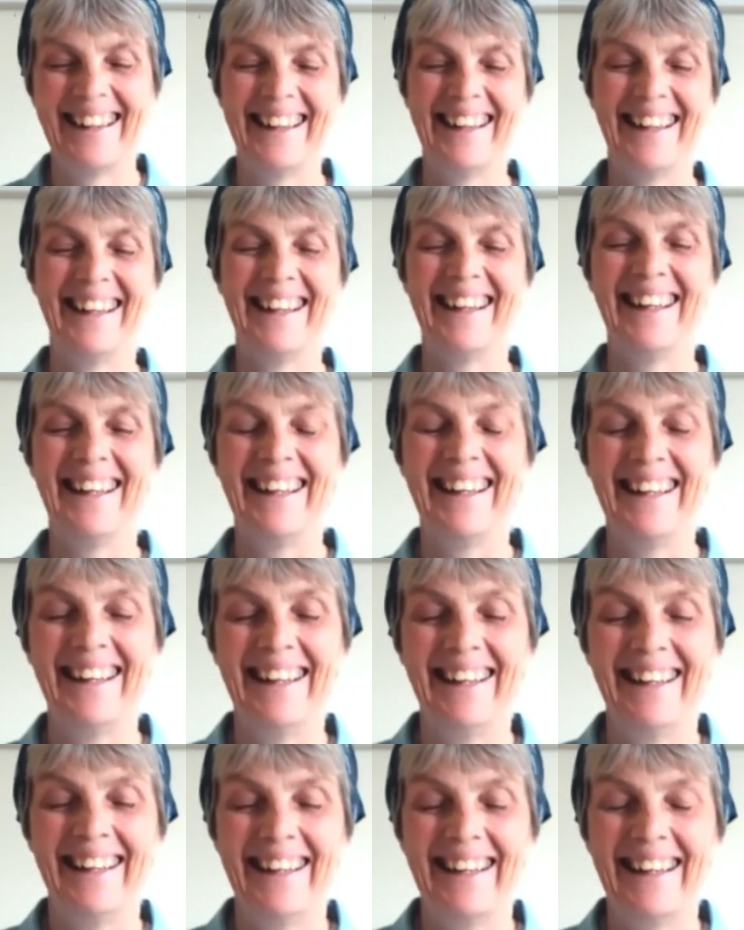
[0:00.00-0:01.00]
uh,
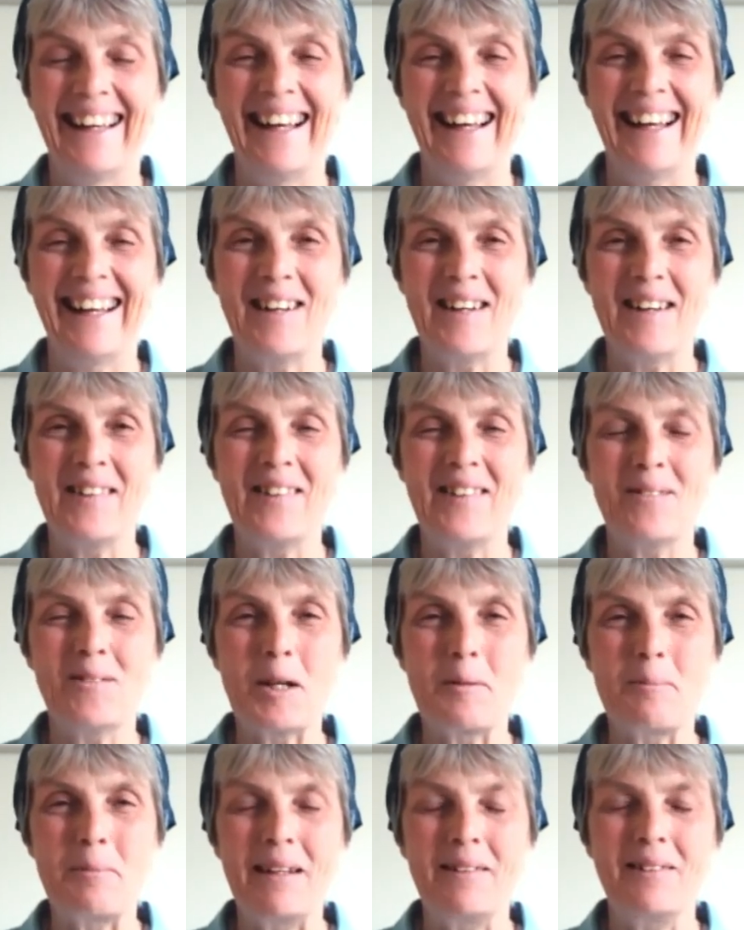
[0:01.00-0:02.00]

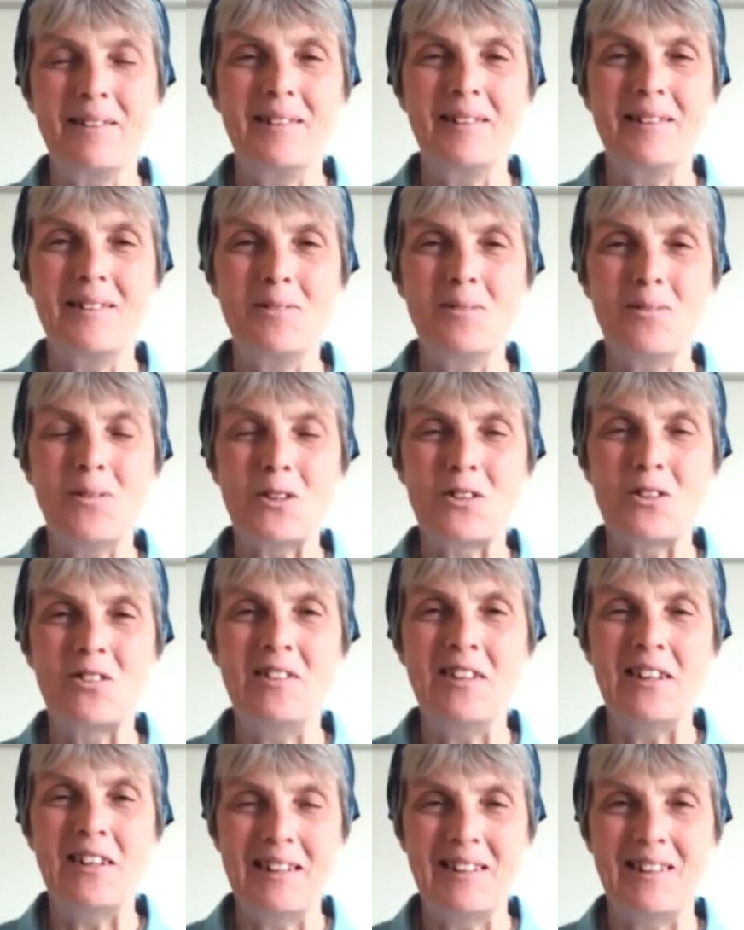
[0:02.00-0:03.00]
what about what's
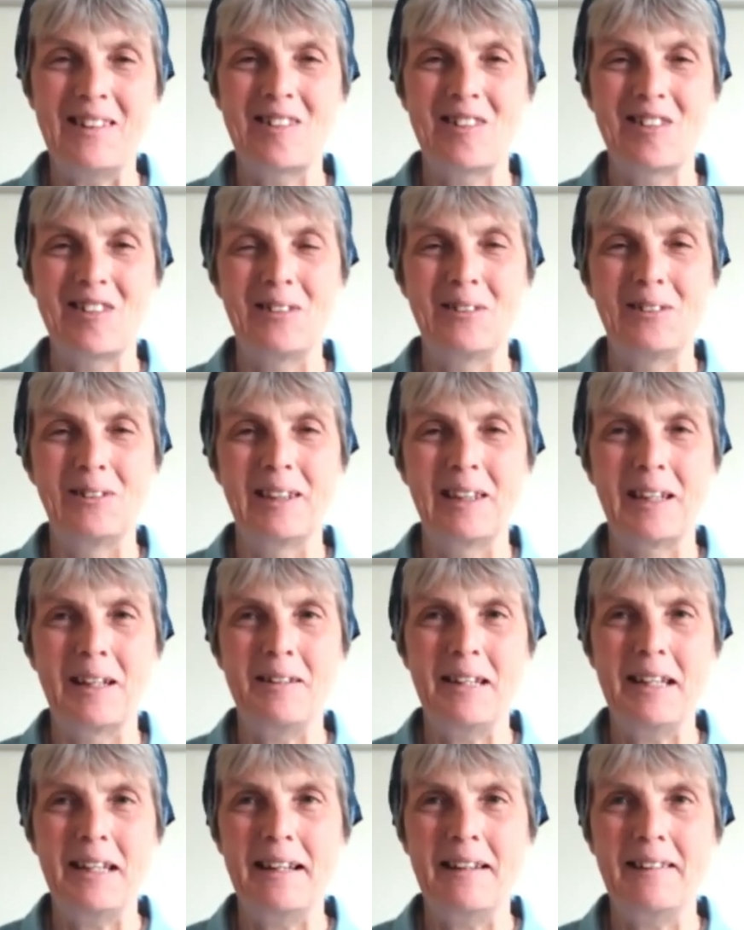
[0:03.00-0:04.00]
done at the school, though?
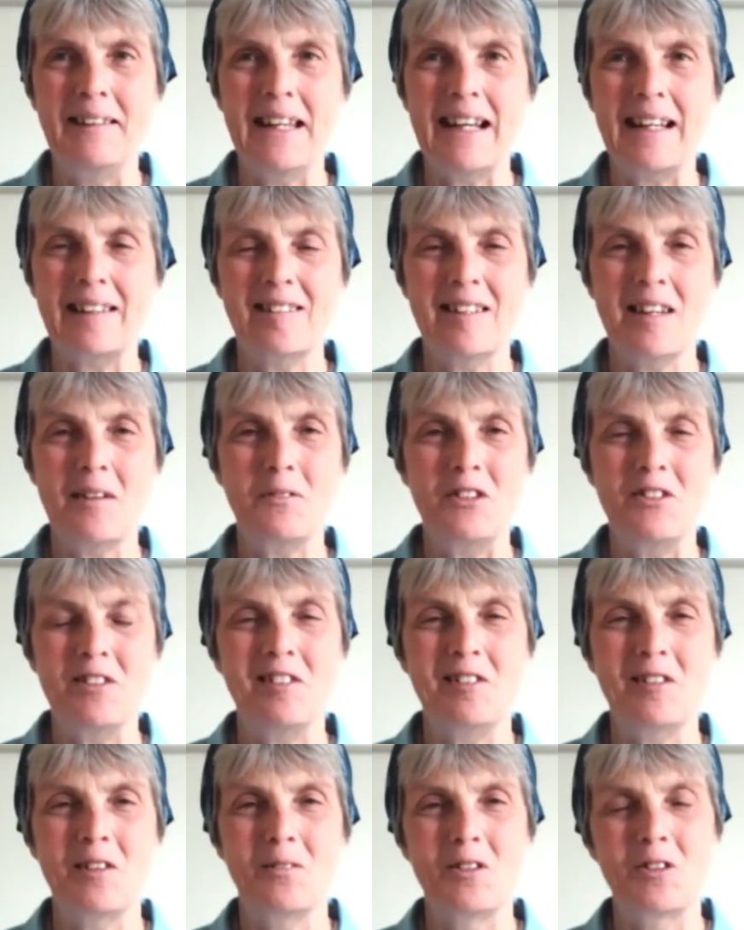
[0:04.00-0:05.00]
You know, the
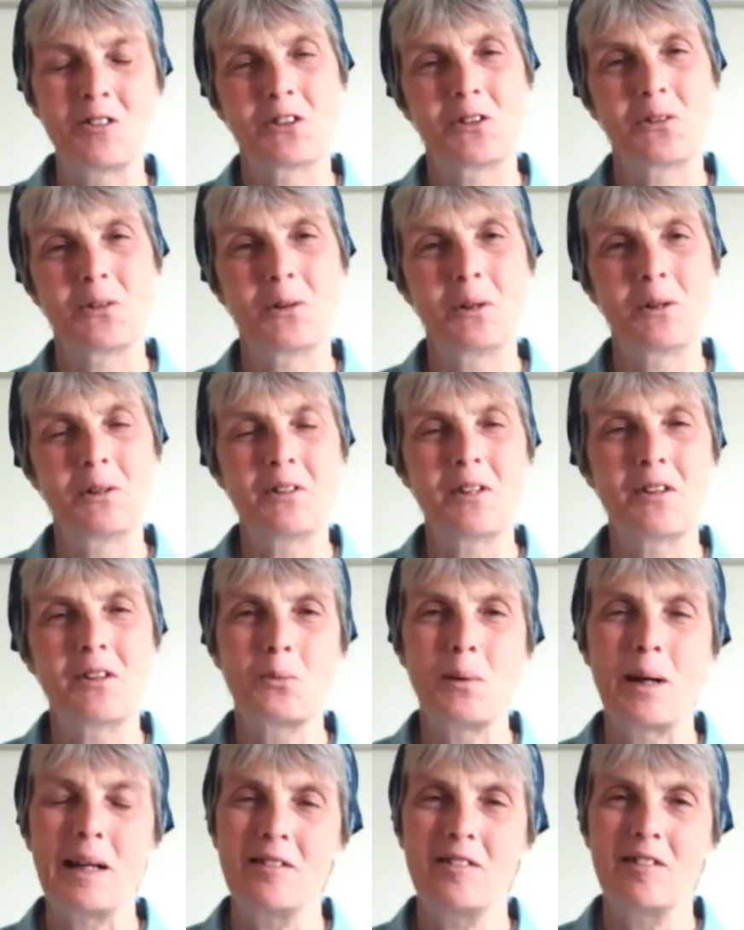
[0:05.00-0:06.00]
activities of the school
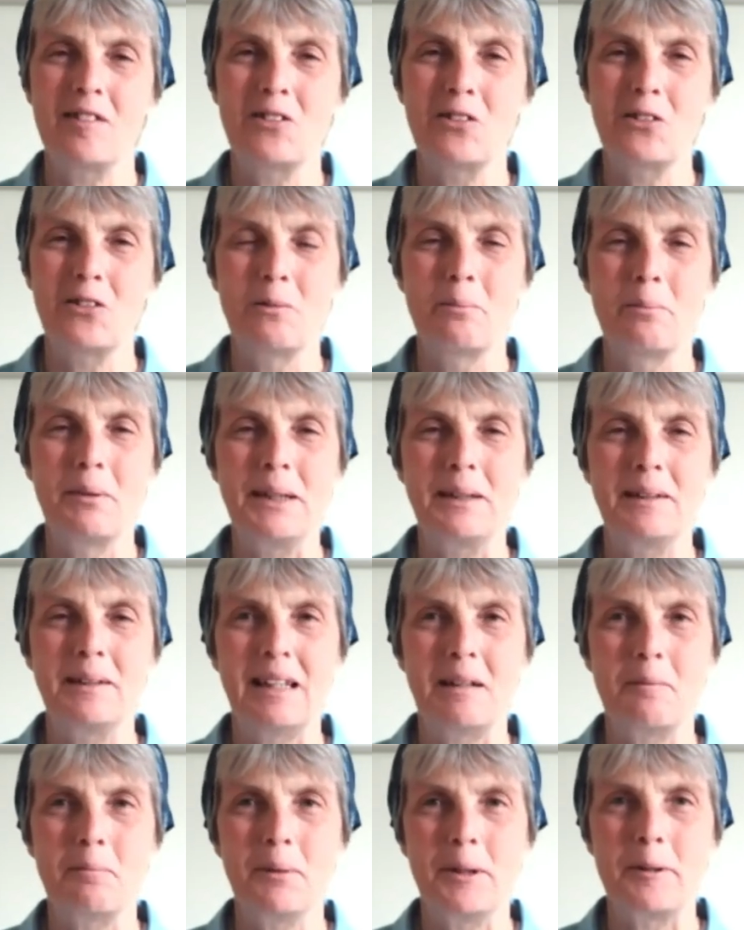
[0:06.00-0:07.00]
as well as the school
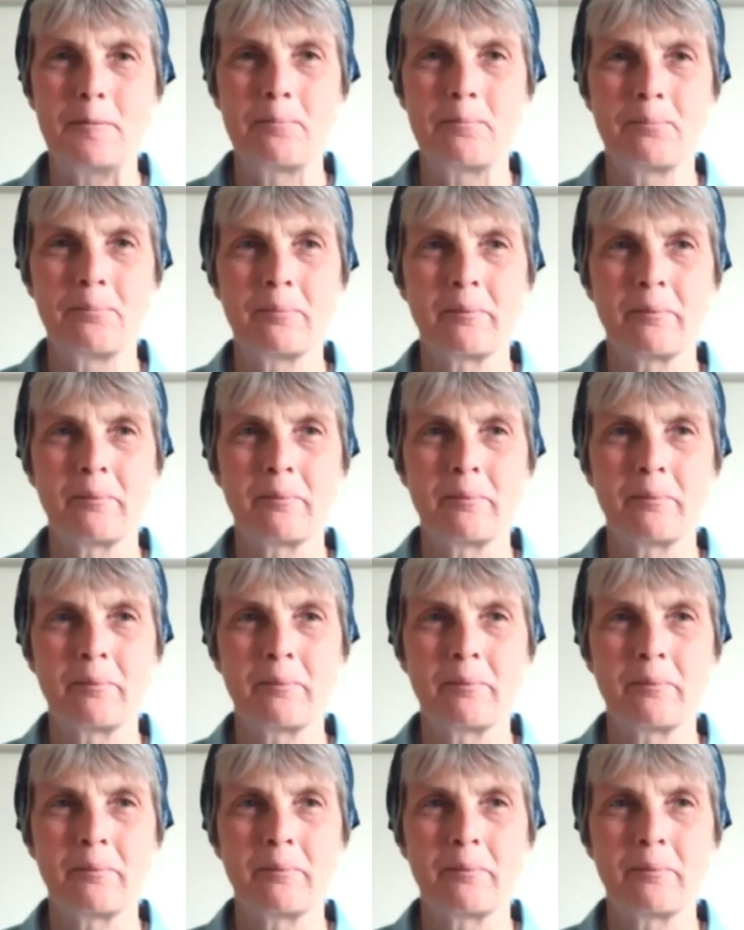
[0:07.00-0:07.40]
building, but.